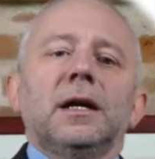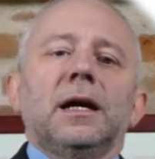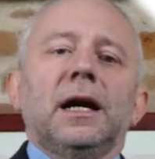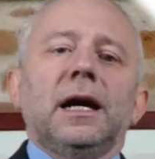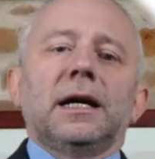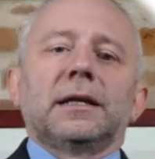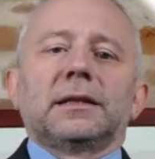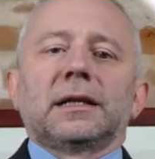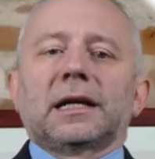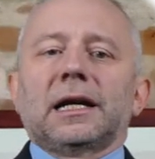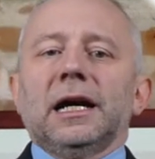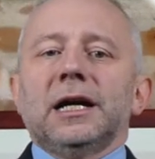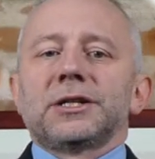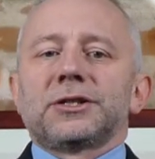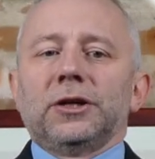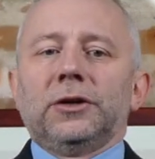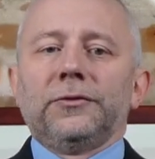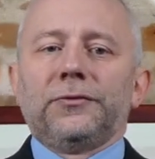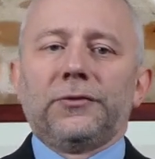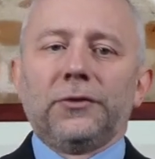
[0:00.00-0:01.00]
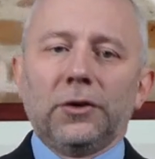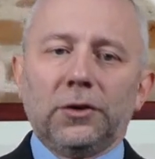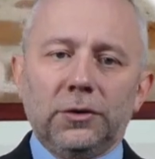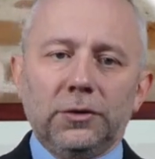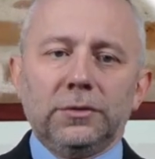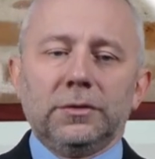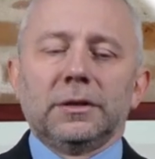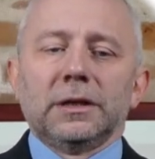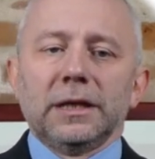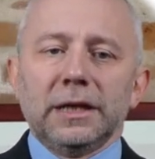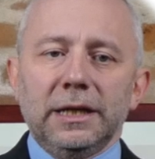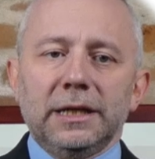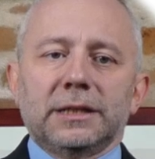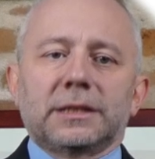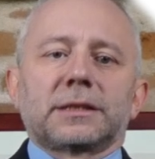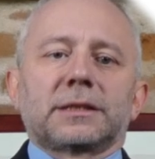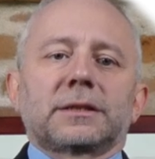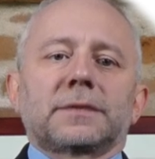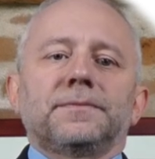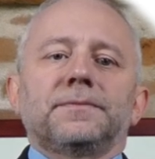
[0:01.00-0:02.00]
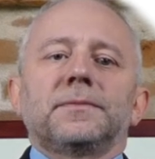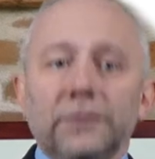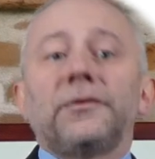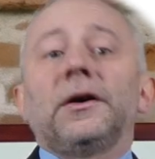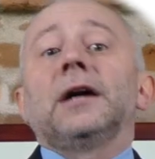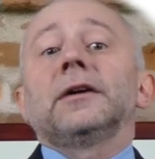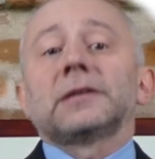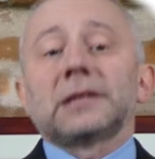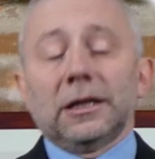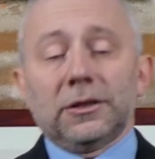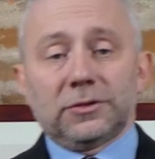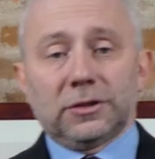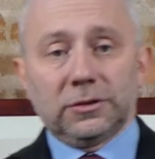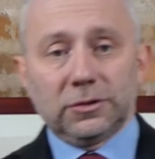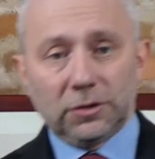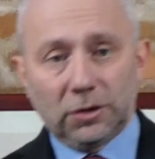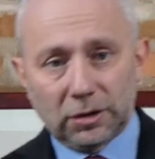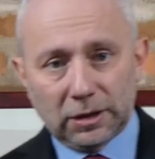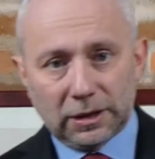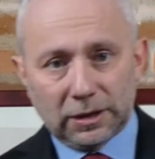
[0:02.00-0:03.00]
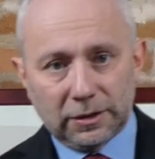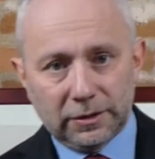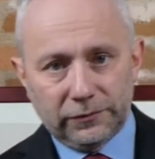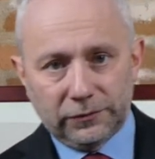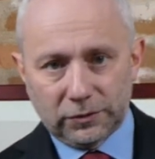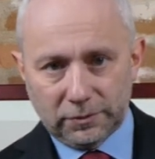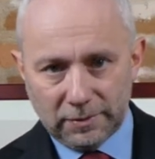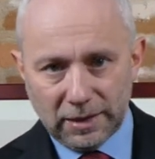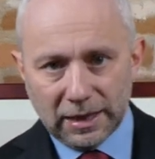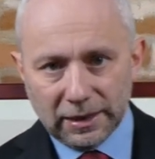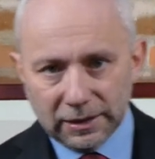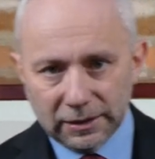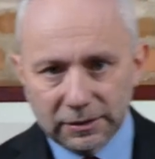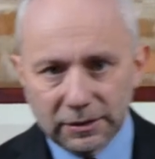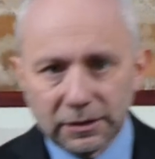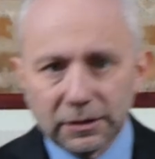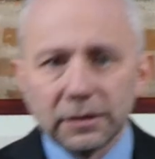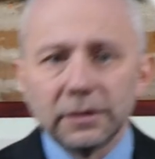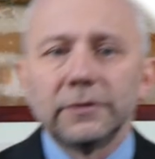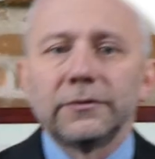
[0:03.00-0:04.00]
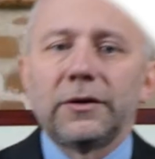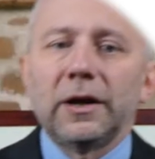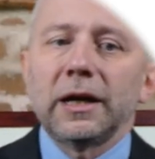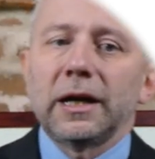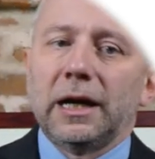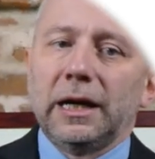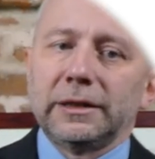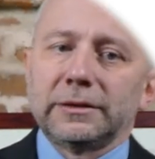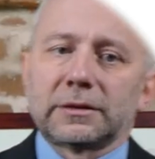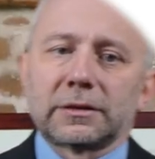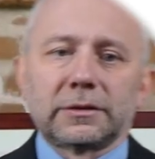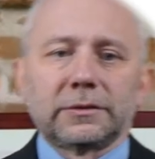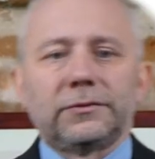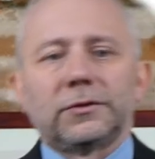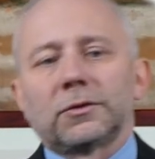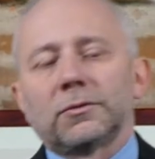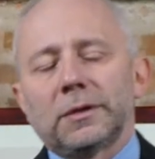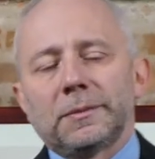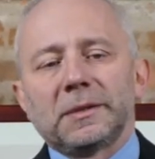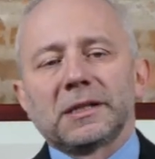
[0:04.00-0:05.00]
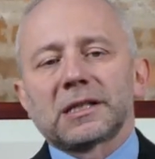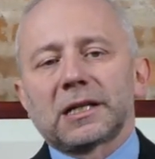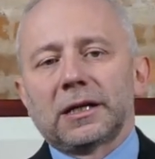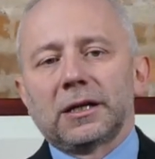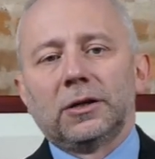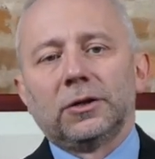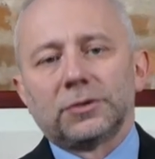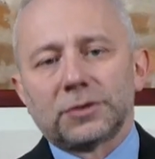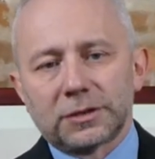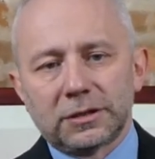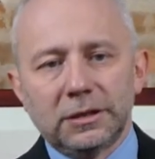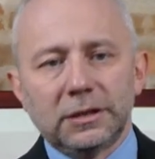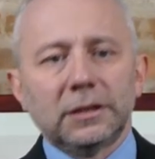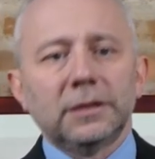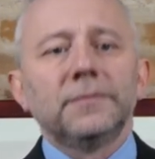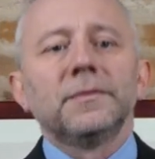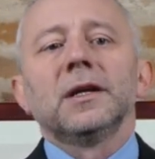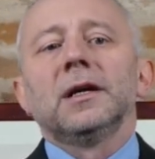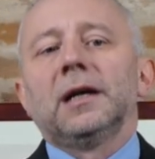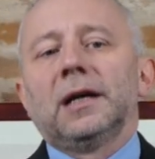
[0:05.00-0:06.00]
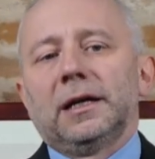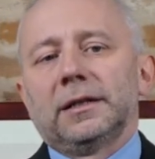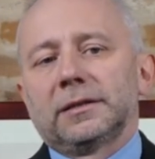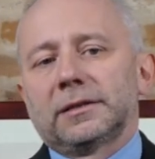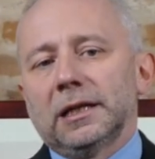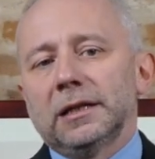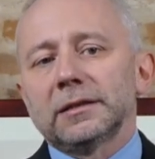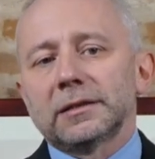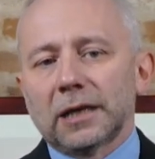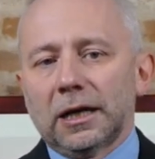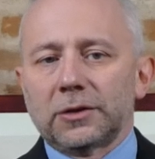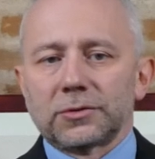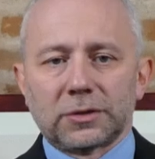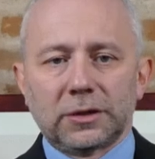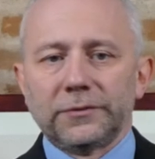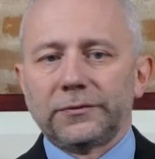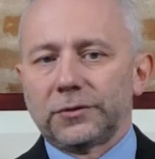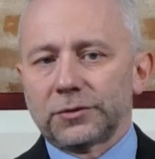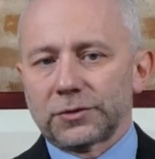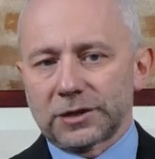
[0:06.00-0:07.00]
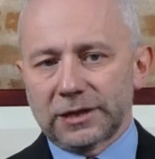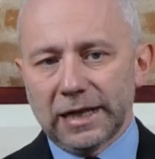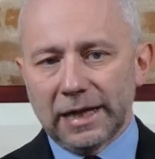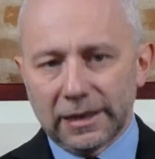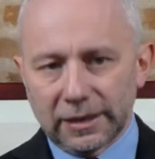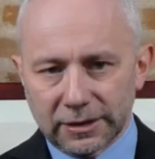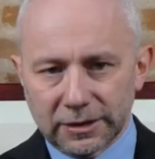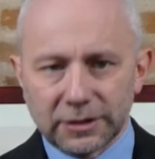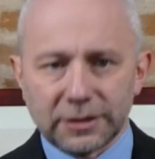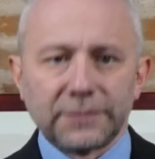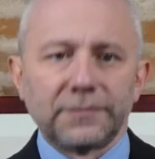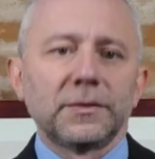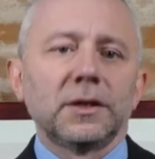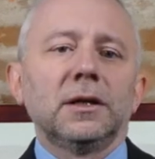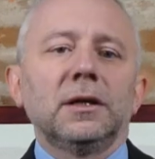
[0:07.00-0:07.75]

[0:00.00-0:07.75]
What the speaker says: and the cash outflow is $5,000 for marketing, $500 for website hosting, and $10,000 for salaries.